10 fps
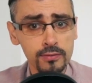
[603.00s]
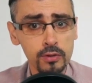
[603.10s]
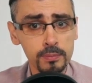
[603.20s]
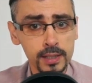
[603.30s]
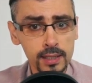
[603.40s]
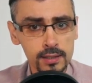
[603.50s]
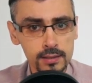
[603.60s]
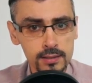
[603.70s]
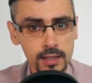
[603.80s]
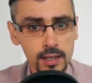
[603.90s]
for
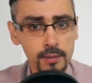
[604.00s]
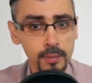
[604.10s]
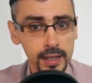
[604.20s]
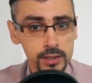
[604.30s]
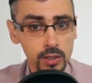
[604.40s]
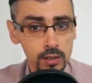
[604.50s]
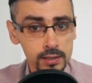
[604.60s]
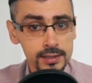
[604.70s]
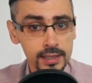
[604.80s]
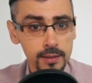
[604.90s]
Beginners by
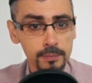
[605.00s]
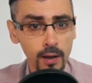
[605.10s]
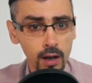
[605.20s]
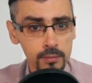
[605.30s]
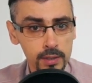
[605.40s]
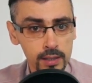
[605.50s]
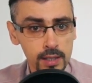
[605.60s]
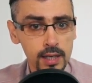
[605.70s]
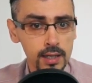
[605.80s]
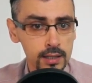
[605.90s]
Donald D. Palmer,
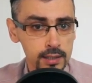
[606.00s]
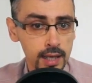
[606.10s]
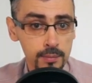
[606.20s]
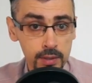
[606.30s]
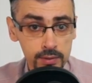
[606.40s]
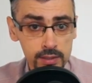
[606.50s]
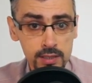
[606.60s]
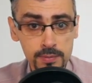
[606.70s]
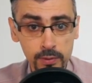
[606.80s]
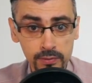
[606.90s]
an
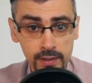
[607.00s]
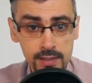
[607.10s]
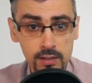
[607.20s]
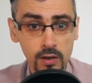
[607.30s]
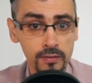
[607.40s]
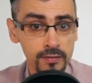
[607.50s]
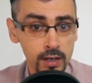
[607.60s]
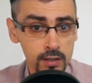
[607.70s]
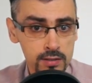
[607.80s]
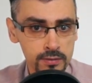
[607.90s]
emeritus professor of
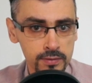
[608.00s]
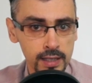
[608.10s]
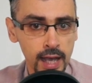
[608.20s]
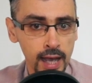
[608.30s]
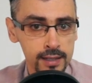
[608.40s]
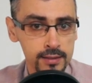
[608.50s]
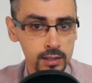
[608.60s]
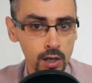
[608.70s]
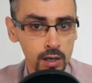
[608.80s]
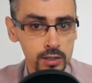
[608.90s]
philosophy at the
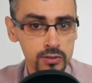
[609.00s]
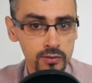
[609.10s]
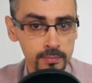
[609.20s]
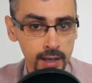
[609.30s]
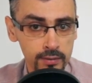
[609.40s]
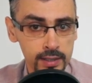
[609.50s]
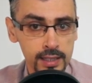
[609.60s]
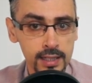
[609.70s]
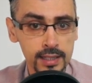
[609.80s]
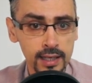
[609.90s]
College of Marin
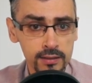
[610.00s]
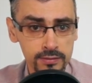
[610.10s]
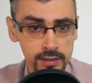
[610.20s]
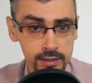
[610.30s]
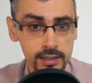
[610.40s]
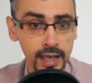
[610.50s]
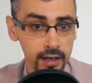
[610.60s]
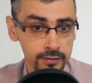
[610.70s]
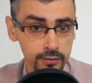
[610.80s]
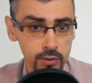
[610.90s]
in Kentfield,
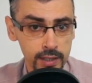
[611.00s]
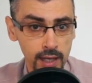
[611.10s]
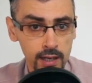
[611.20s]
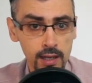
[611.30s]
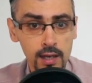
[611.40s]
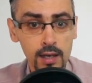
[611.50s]
California,